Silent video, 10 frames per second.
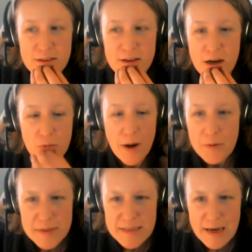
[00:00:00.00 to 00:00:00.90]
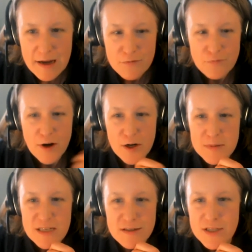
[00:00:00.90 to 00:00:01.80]
what was that
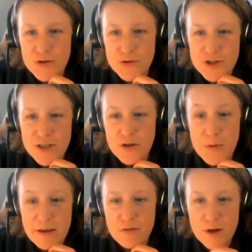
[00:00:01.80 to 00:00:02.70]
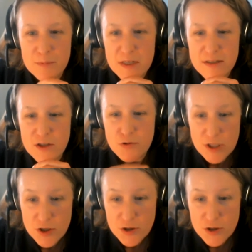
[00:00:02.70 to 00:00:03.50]
farm to institution, New England Farm to Institute. Did